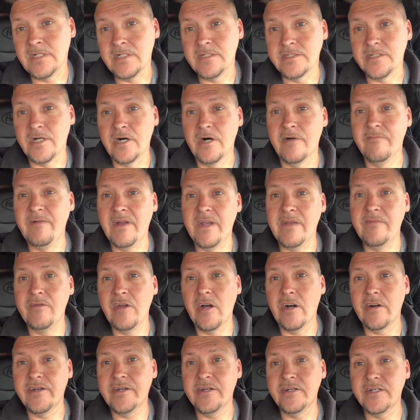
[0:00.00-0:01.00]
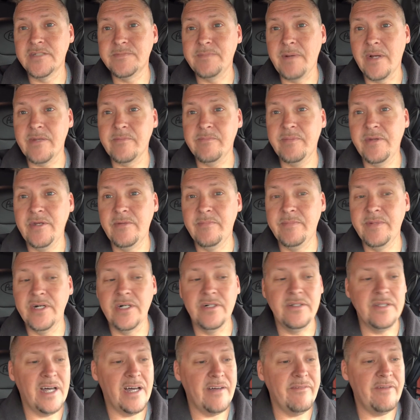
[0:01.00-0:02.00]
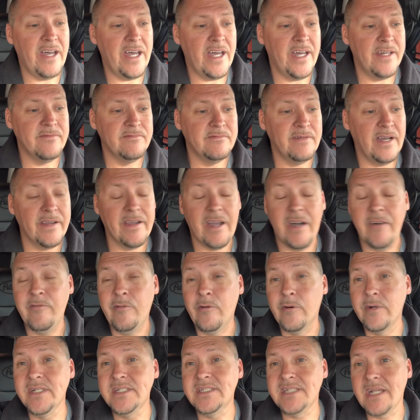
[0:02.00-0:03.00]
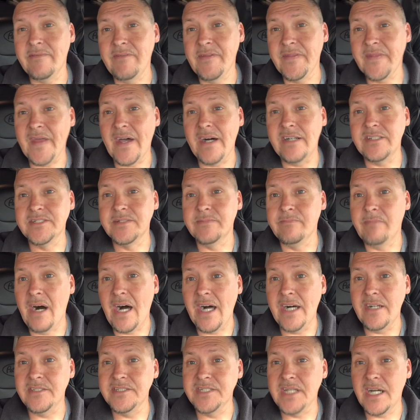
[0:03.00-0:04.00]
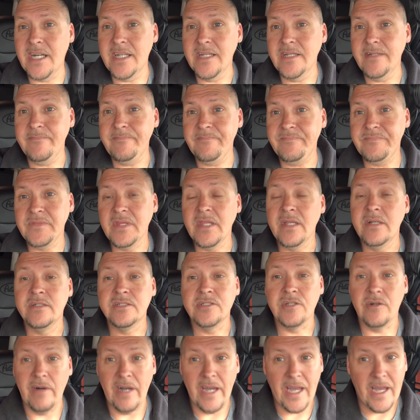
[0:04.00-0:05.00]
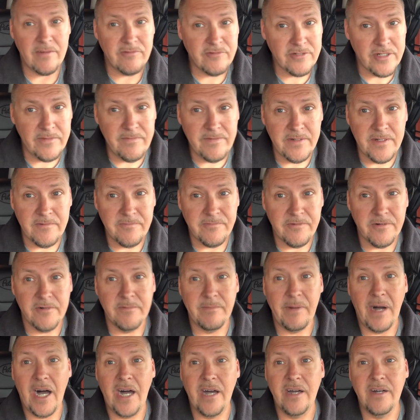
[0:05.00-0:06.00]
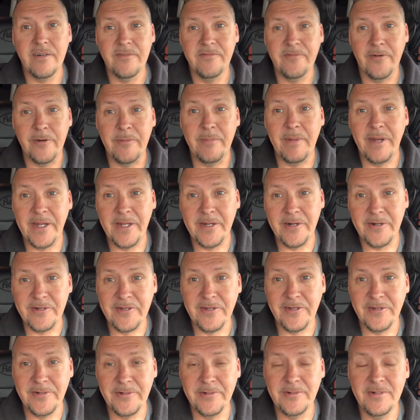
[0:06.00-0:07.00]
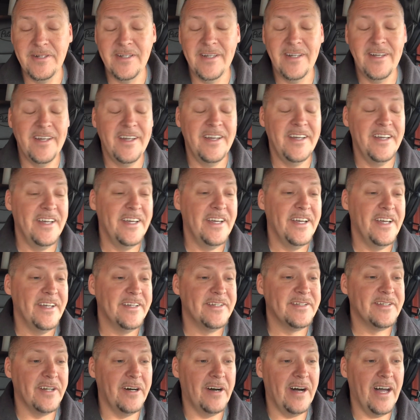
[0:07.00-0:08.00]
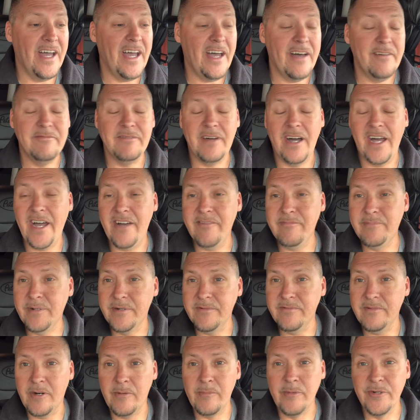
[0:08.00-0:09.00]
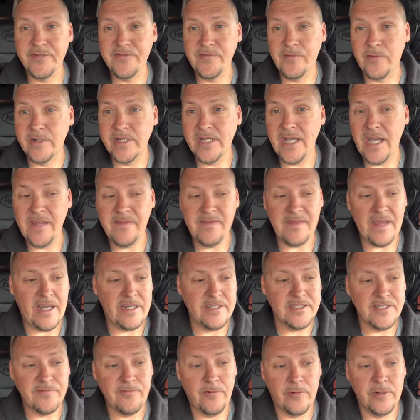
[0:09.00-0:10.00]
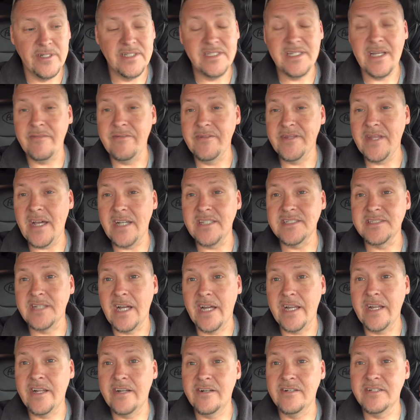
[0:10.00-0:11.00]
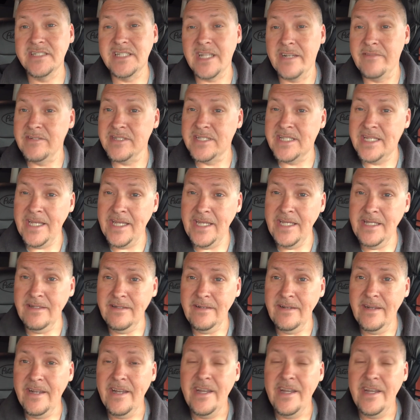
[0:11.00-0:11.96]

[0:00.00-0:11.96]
So if any of y'all are curious about the Peterbilt, I got 47,000 miles on it. So I have driven it for a minute or two. So I have put almost 47,917.